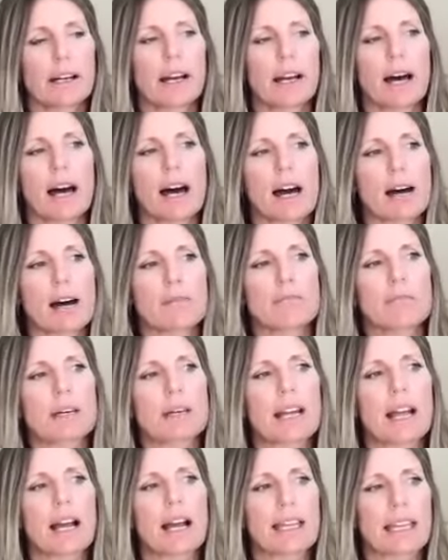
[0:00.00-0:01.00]

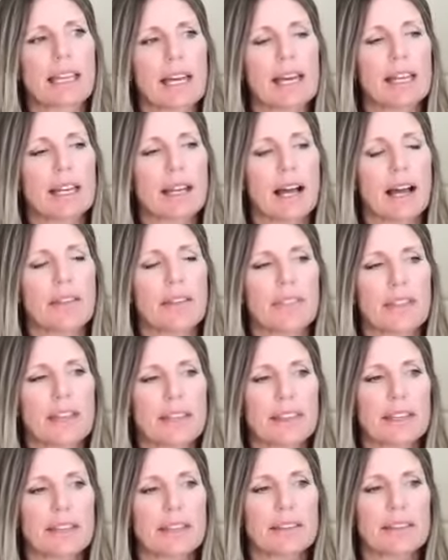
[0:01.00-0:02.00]
But again, I
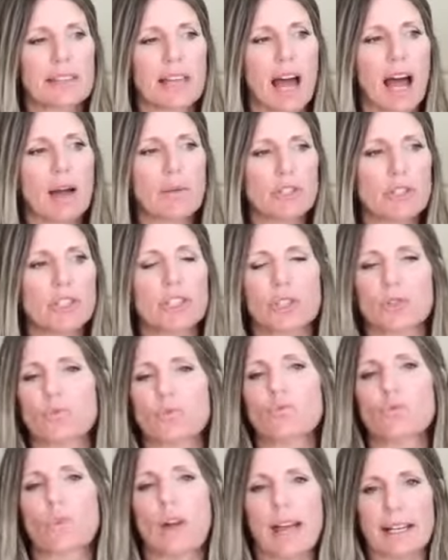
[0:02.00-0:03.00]
think that I was just
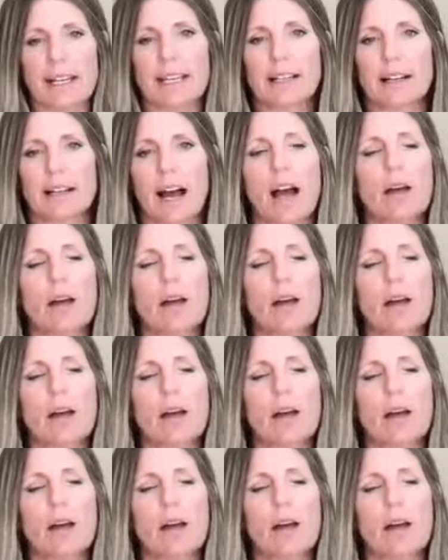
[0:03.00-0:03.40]
ready.